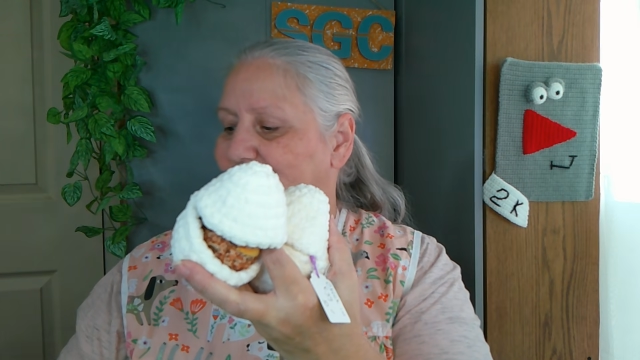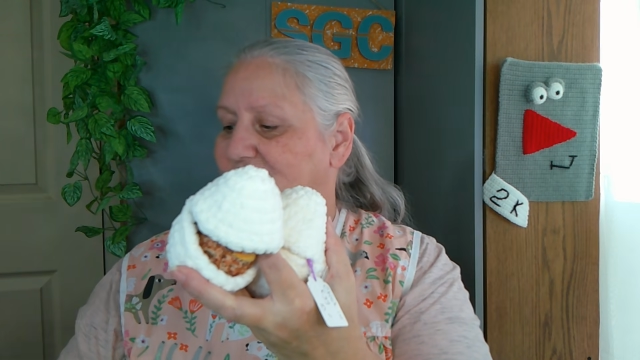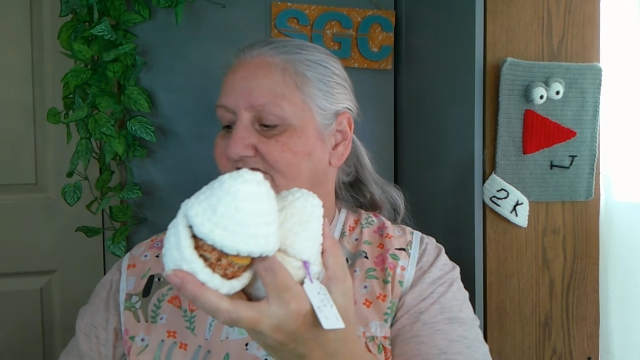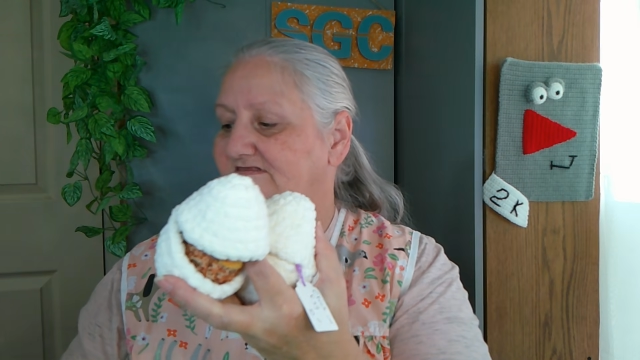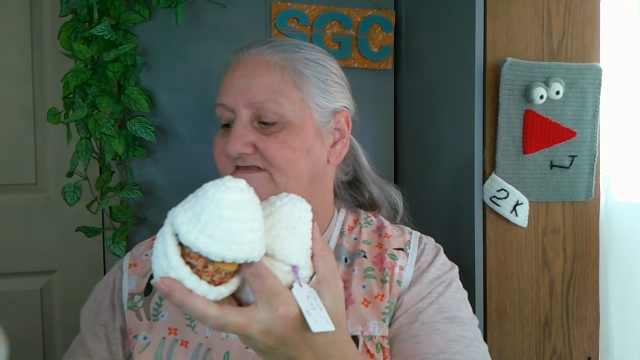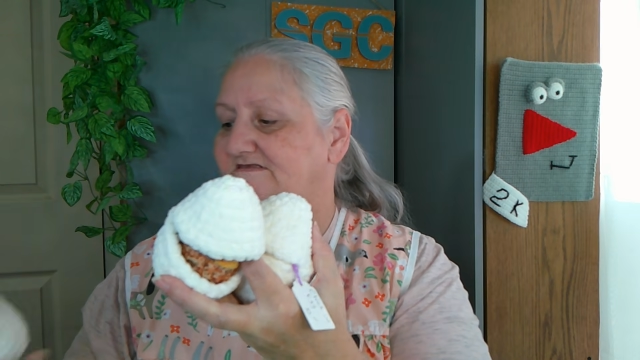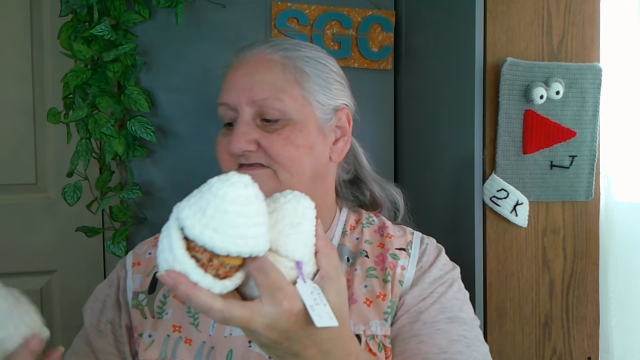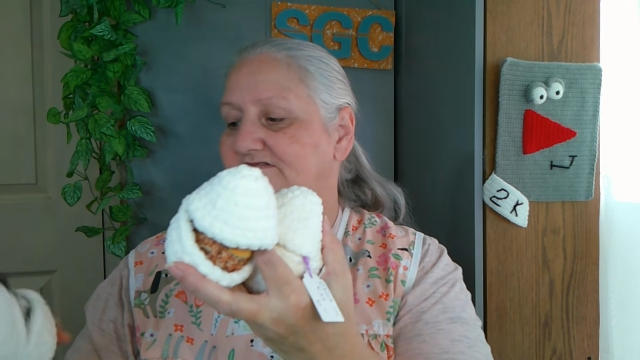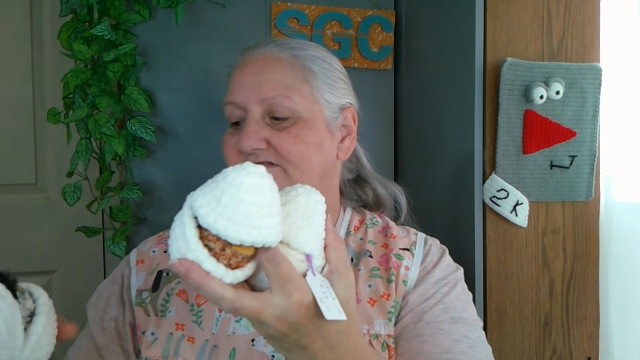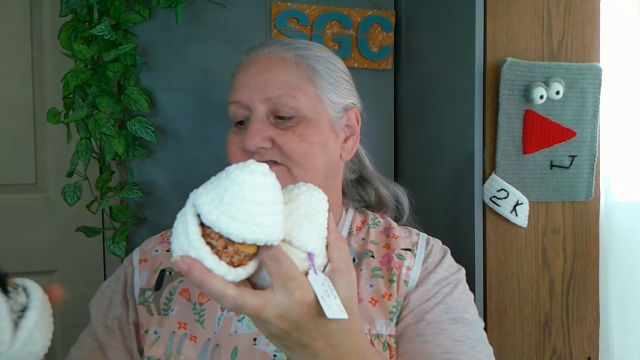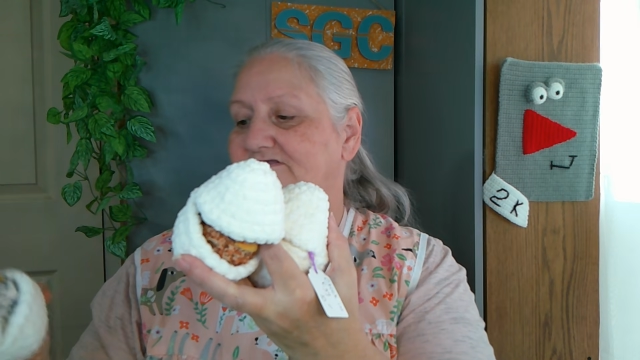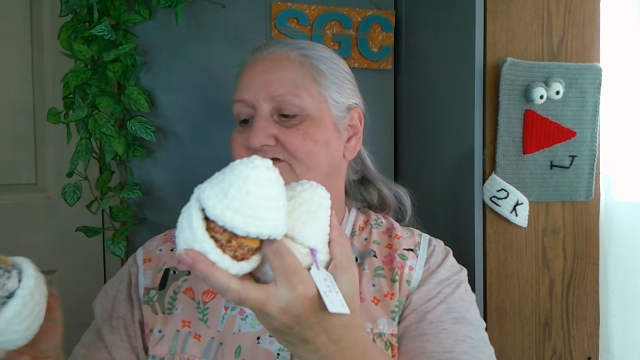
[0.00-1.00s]
This is
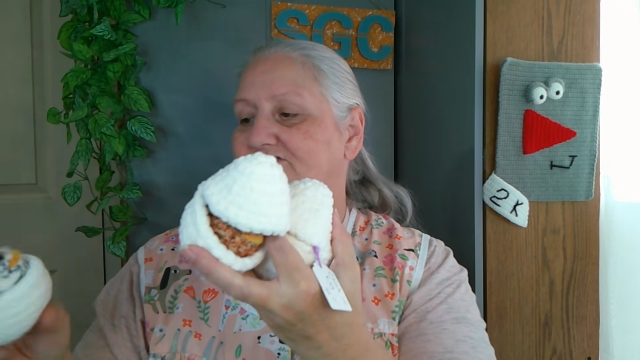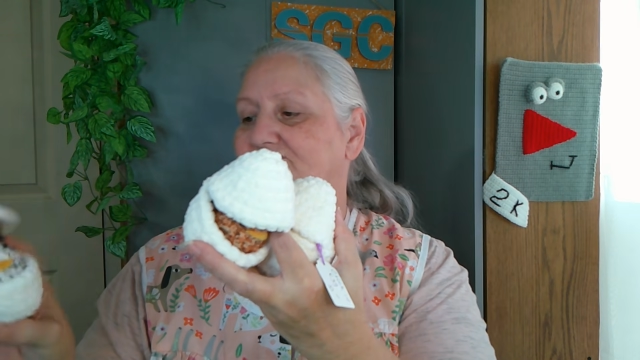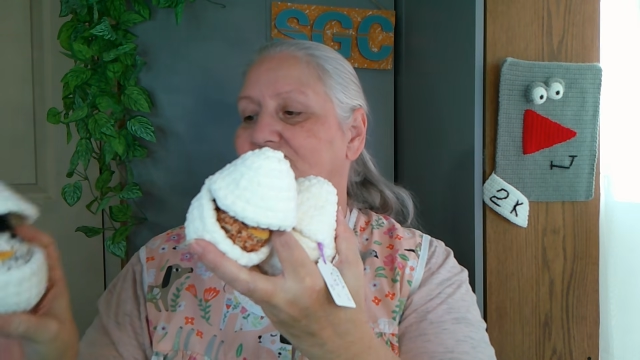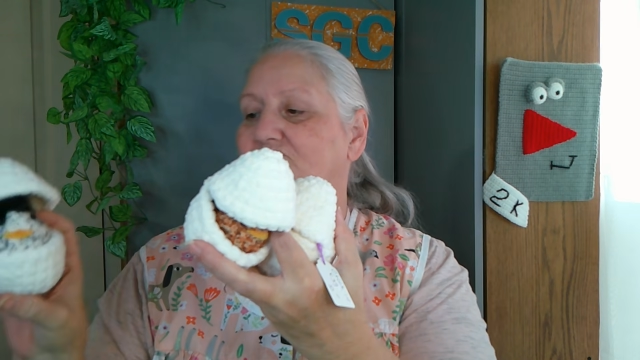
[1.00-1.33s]
the